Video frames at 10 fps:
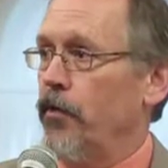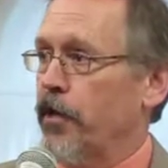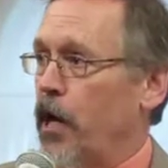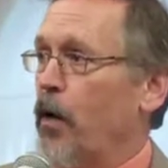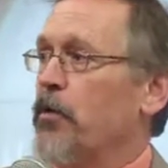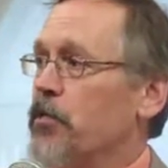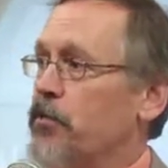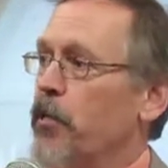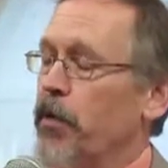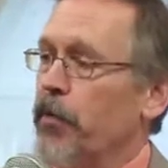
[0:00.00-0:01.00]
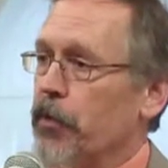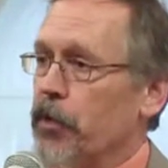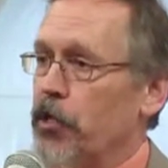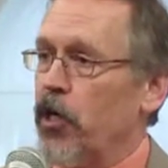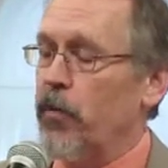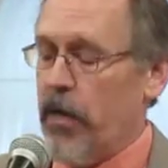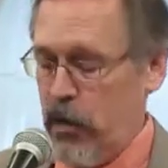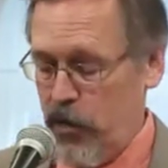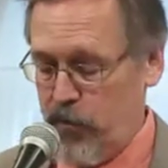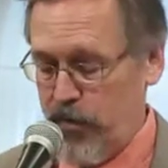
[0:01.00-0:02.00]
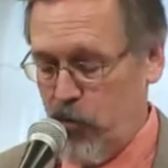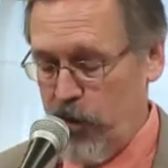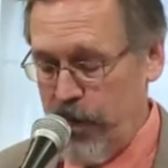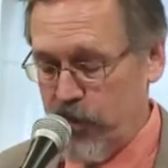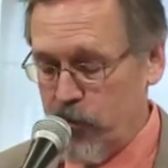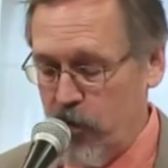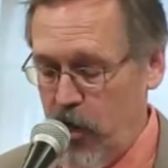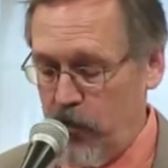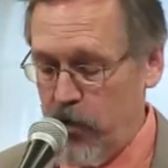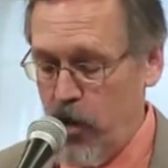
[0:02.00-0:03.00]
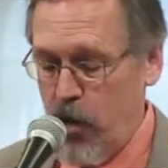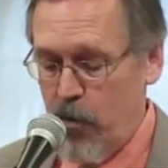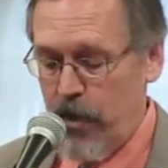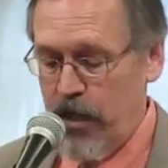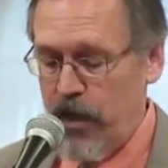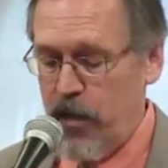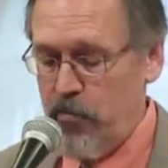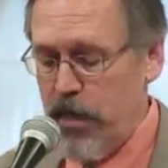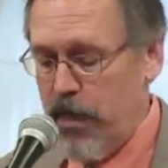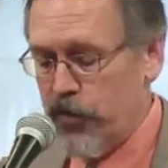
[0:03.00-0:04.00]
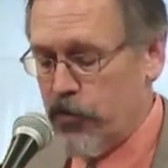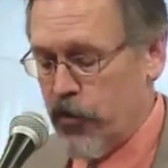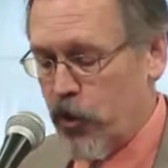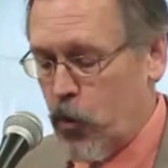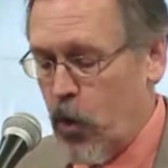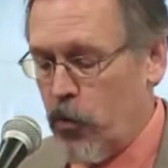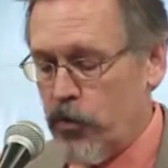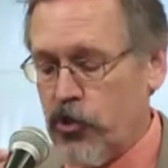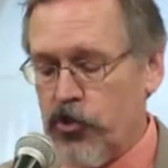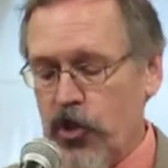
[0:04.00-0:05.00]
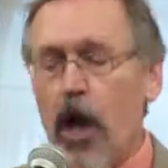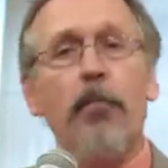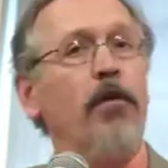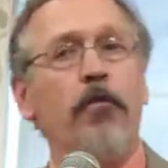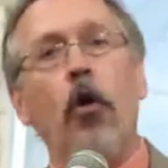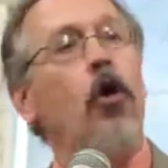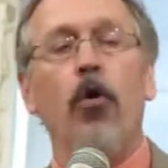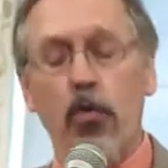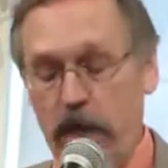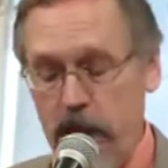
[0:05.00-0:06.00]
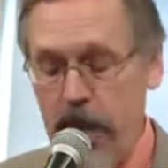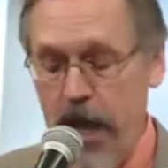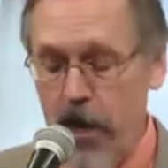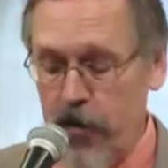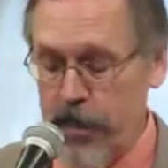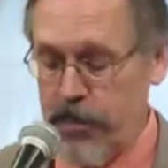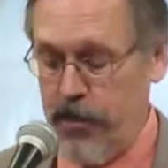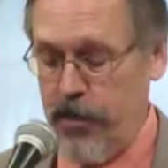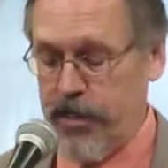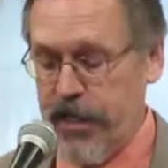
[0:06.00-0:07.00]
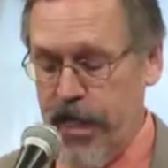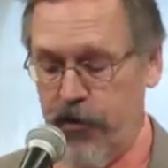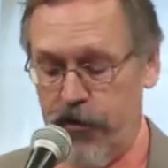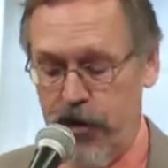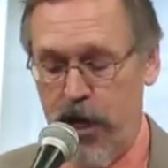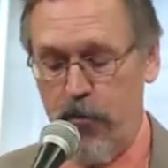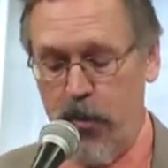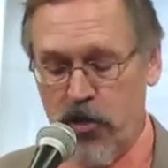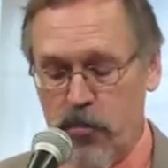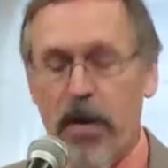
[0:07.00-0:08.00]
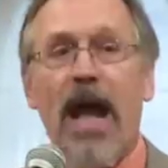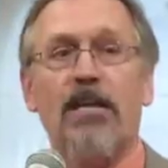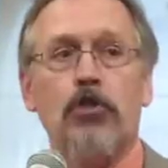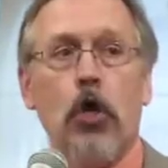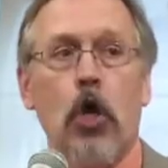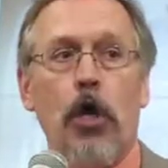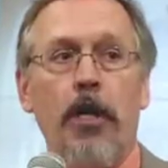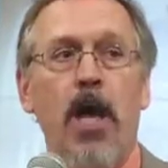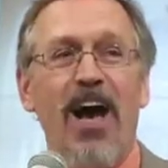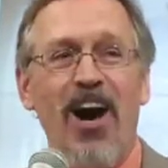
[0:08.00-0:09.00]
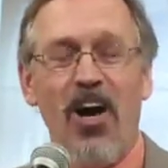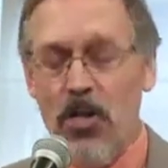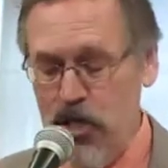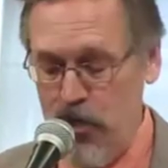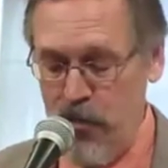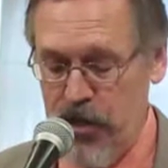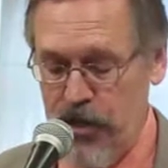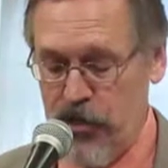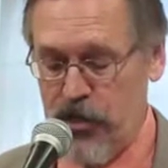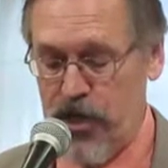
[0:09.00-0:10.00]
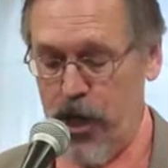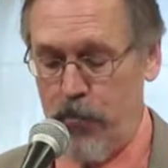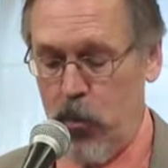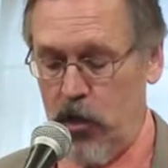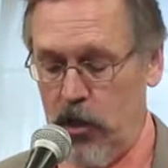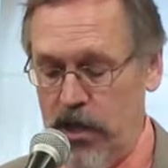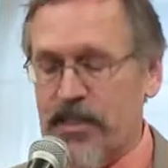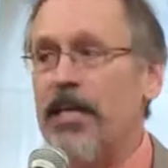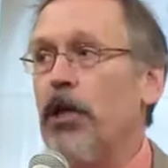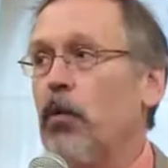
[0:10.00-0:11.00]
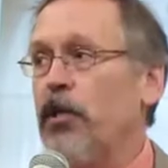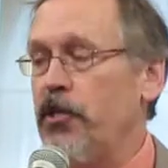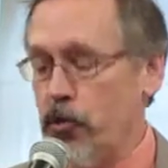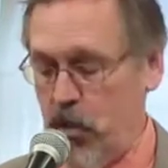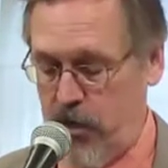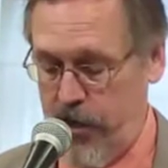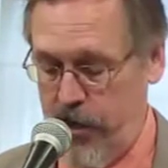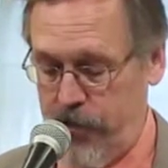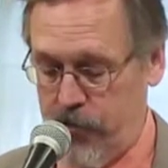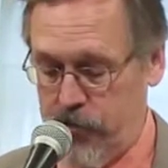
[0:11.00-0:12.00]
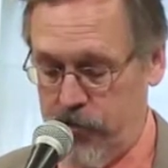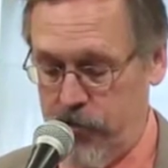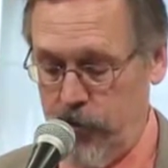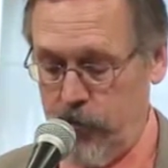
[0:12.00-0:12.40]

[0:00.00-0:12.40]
The commons is something I'm going to talk about a little bit more next month, but it means the, quote, sum of all we inherit together and must pass on, undiminished and more or less equally to our heirs.